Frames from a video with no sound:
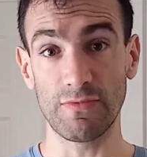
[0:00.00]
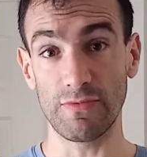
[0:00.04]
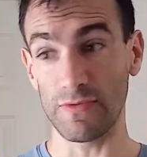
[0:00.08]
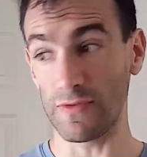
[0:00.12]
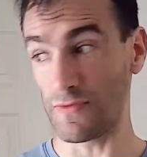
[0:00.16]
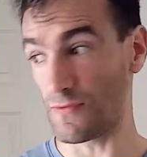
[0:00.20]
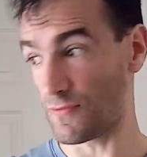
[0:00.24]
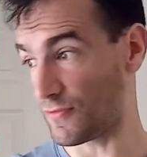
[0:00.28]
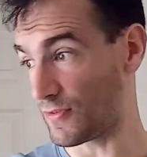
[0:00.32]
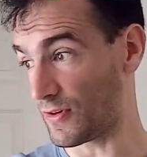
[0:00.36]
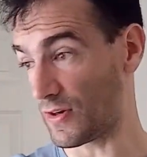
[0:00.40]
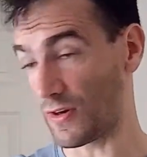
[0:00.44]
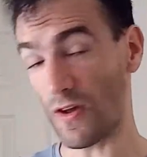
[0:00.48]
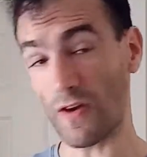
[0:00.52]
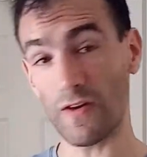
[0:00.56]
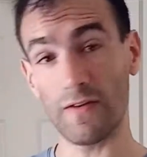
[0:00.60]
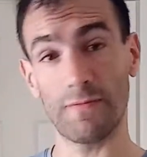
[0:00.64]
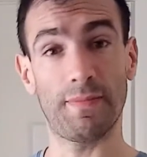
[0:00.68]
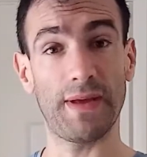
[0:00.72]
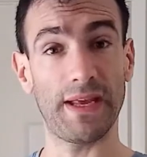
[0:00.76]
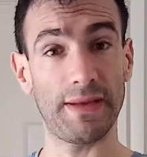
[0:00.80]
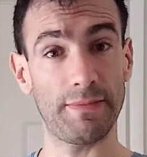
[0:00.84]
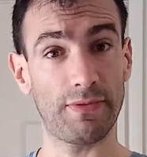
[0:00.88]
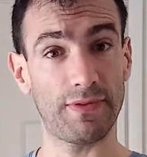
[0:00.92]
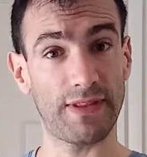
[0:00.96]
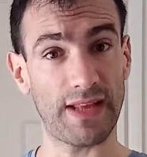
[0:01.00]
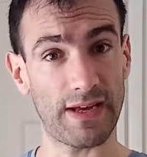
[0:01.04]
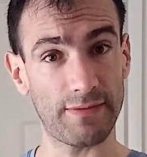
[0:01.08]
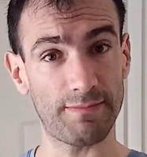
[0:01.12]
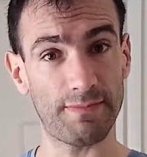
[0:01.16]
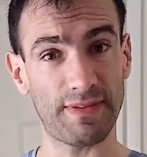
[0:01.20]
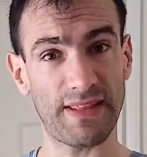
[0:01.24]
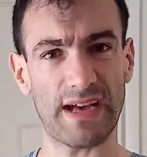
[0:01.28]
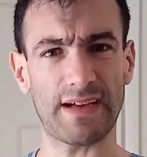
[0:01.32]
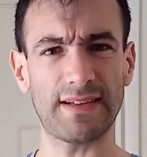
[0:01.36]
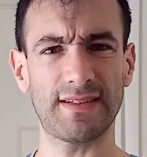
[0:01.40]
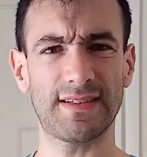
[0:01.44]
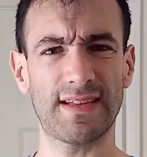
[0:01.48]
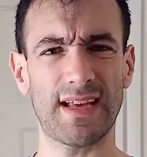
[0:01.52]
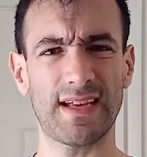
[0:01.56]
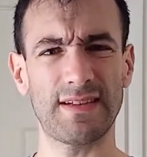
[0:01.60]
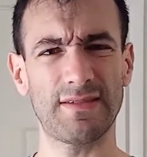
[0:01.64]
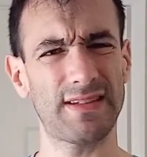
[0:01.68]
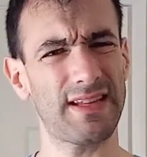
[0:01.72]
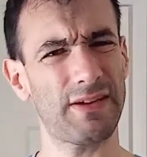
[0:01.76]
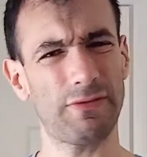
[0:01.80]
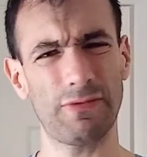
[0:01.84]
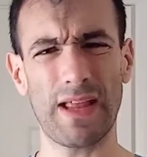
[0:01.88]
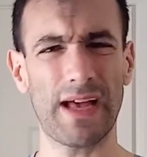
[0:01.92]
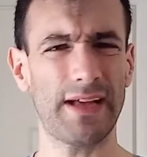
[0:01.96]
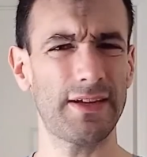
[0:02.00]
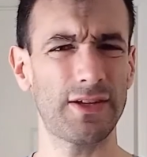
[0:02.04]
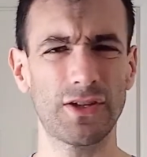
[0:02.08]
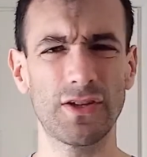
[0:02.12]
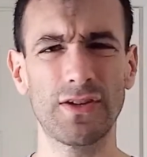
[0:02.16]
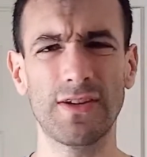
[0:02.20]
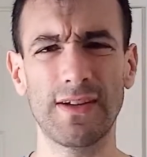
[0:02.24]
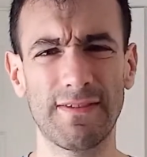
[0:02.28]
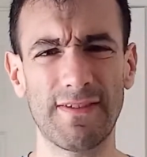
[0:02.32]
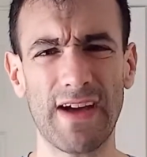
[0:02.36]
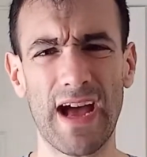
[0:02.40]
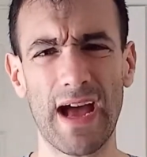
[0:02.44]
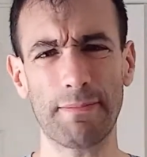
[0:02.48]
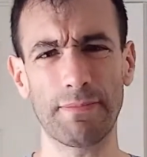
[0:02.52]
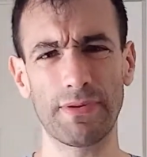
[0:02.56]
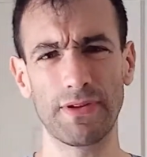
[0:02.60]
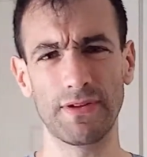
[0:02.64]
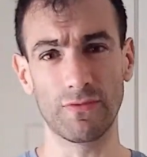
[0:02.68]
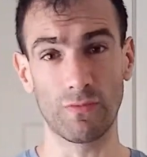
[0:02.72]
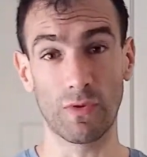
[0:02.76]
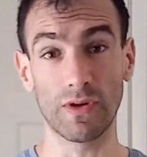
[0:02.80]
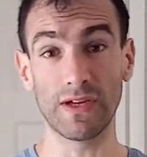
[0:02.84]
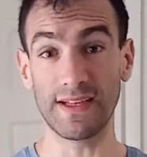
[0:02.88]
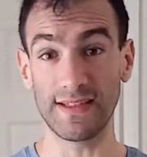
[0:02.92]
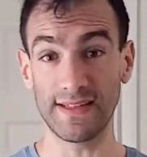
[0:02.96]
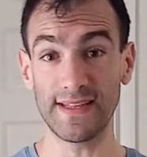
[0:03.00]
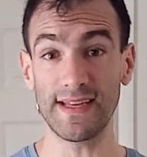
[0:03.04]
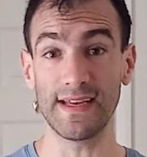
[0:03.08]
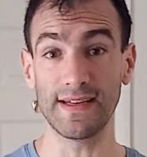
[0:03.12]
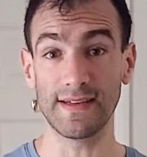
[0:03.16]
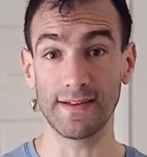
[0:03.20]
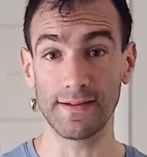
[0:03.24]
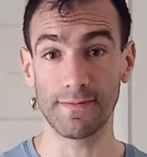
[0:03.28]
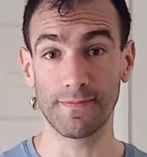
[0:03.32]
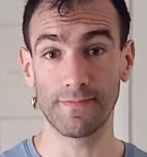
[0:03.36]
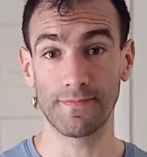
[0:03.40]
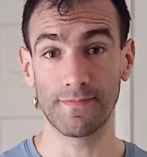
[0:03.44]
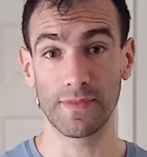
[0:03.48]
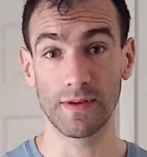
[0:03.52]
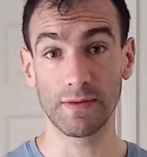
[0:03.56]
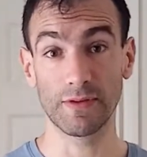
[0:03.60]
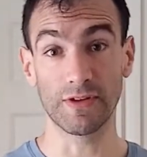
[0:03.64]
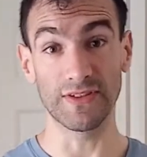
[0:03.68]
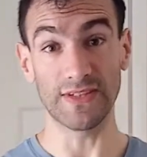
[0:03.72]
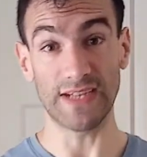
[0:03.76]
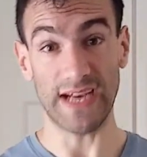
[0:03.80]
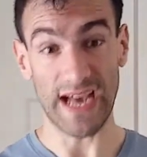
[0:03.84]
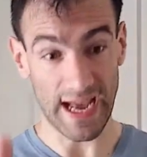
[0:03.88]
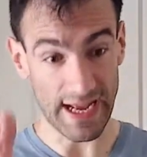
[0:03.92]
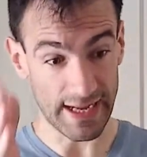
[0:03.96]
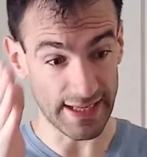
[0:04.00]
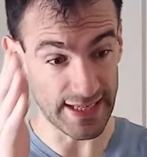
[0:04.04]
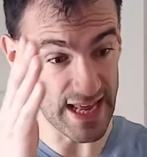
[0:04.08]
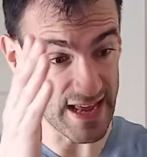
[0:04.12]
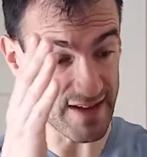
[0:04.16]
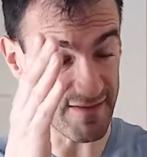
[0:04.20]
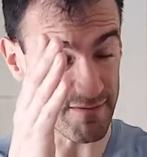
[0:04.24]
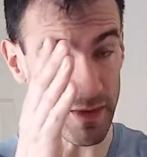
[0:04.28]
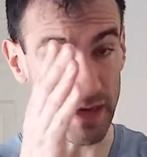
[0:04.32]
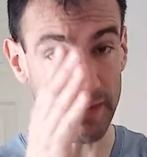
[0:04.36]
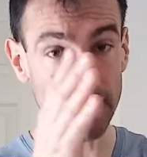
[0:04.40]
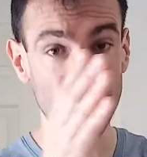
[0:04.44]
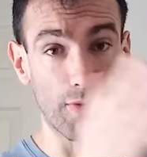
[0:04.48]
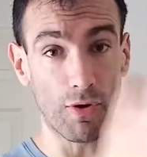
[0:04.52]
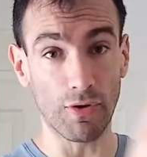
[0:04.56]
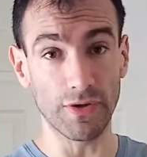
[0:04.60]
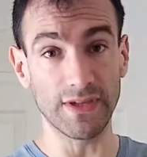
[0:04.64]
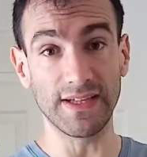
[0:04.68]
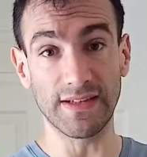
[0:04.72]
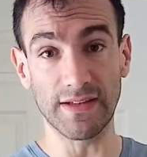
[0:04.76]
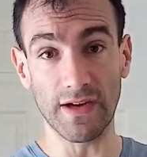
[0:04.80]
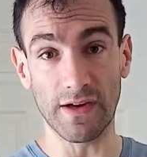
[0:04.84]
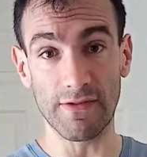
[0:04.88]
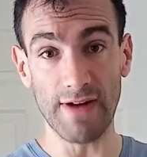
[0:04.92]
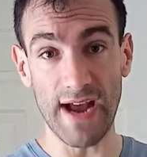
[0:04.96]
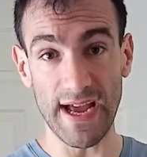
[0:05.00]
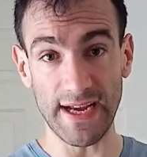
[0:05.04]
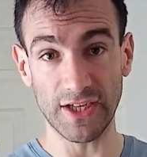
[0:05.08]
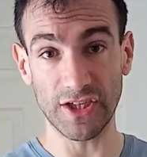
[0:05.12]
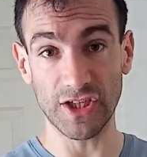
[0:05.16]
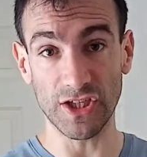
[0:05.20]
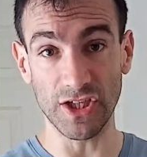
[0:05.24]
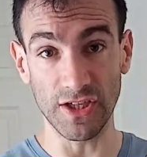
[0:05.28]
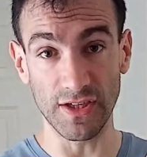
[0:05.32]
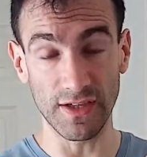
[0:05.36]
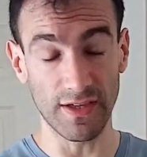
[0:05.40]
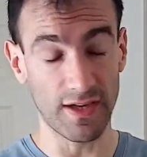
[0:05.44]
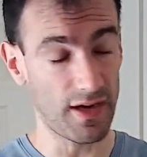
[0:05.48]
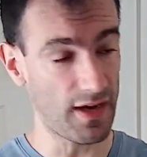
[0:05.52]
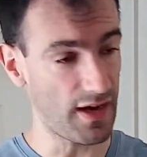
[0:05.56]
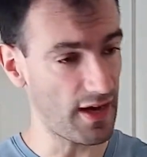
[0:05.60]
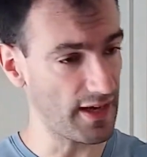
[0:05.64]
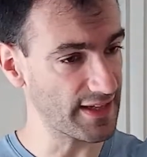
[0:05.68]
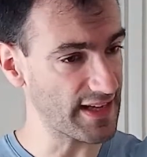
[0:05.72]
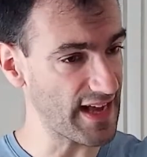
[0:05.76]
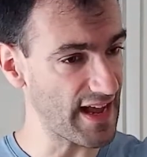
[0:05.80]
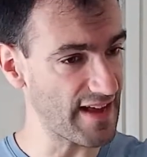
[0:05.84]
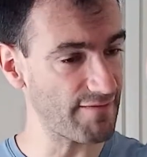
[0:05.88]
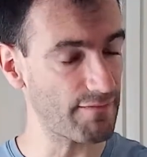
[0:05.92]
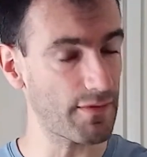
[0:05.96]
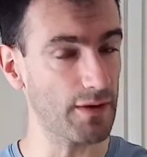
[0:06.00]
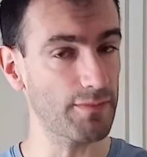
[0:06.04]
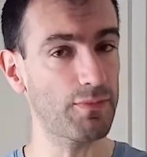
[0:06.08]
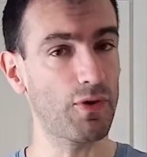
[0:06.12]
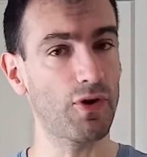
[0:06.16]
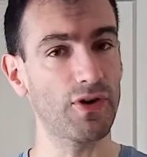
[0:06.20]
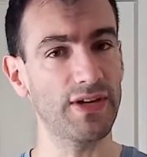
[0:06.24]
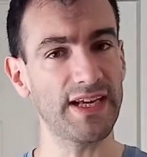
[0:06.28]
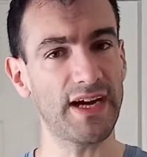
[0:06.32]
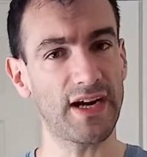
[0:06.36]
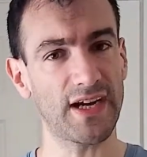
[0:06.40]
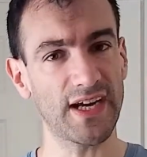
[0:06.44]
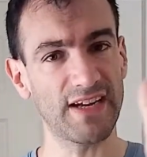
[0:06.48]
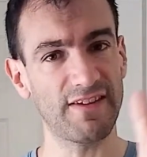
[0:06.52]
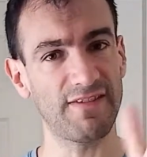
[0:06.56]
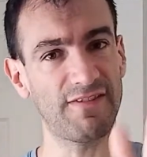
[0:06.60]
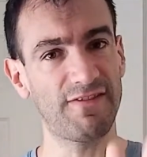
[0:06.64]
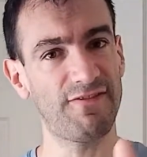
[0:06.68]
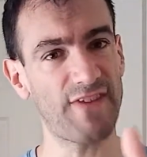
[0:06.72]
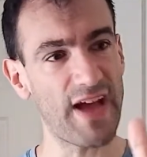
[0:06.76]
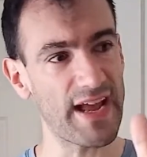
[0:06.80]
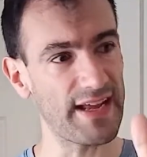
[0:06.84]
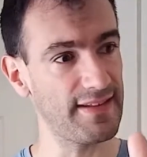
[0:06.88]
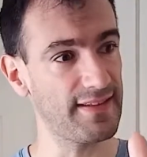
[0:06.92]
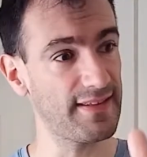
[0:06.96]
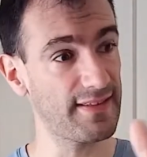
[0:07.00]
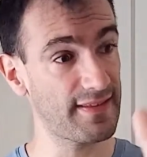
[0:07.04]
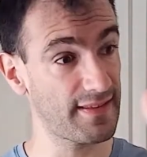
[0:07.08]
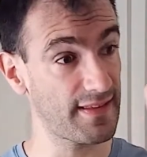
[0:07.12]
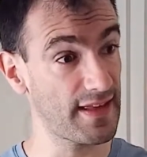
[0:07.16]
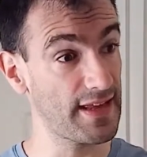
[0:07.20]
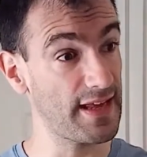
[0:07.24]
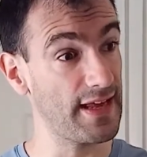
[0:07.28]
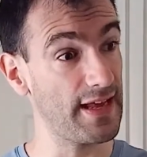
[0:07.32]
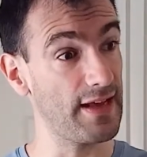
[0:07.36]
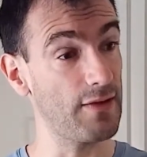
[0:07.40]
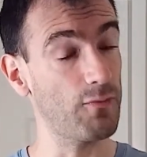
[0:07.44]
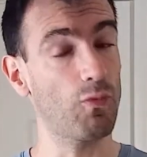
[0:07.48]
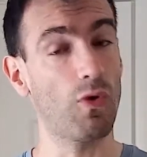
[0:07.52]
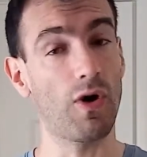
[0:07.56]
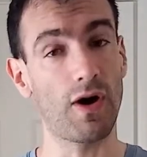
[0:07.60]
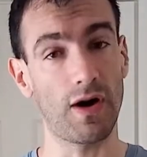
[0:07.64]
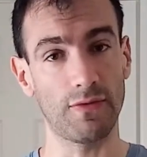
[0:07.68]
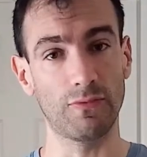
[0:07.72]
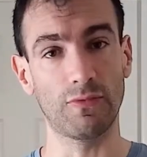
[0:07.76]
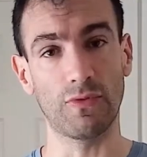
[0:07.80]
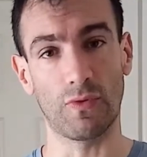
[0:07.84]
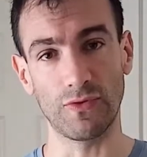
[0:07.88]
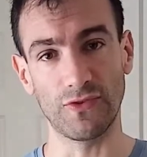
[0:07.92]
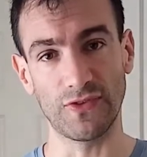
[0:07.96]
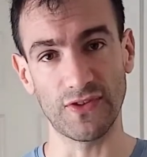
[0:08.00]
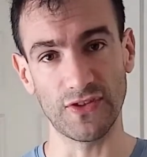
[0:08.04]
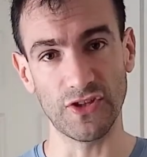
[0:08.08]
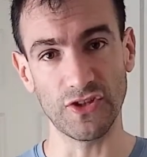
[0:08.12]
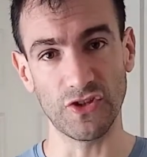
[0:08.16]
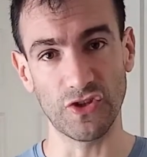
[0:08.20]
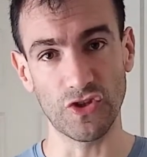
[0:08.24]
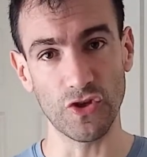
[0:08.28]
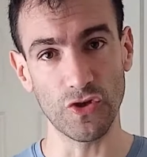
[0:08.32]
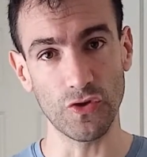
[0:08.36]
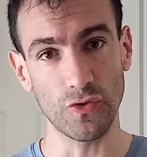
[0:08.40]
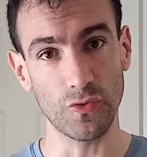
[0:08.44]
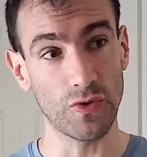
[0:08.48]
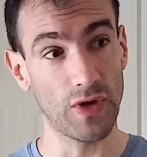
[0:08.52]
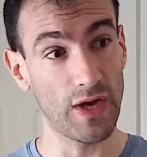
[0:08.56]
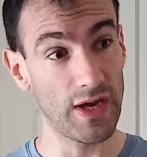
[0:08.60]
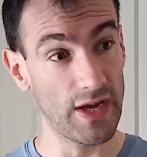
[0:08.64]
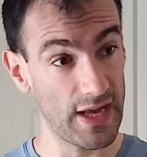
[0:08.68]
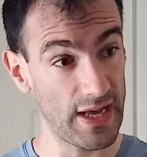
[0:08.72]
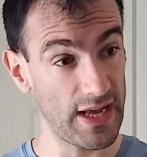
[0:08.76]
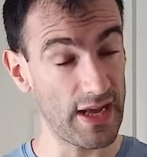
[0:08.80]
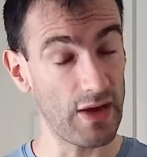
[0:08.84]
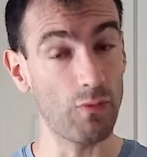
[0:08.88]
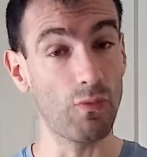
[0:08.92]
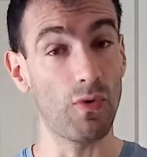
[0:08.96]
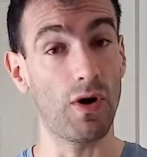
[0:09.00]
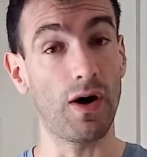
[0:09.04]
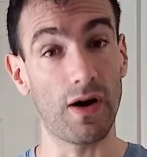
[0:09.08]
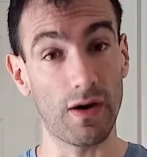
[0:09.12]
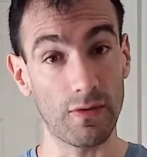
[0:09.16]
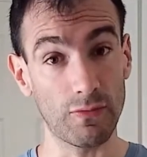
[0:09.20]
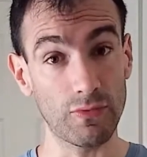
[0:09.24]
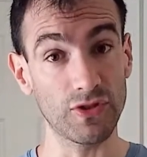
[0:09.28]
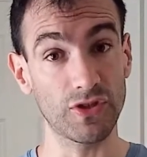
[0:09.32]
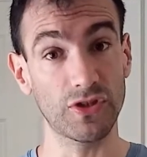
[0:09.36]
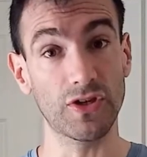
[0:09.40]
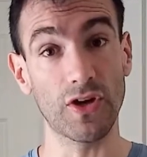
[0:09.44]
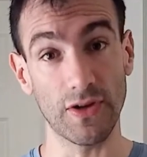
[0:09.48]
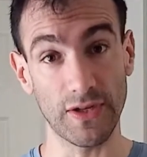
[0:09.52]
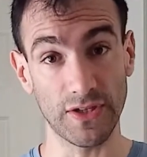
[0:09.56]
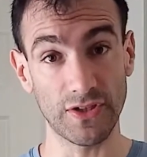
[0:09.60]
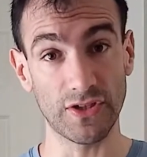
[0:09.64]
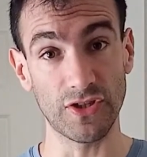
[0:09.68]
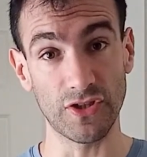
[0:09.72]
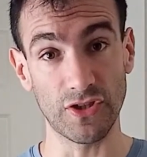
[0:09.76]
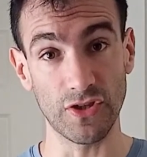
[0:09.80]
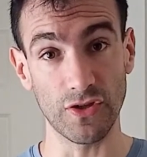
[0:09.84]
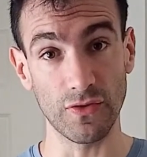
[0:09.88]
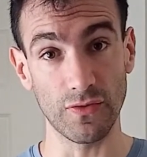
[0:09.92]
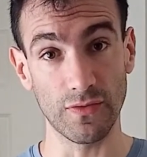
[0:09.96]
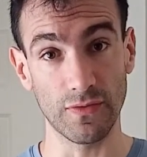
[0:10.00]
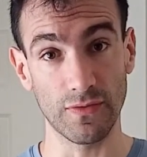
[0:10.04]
for a lot of people that says that, well, that shouldn't have happened. Well, it did, because I gave my body direction. I had faith in what I wanted to do and what I was going to do.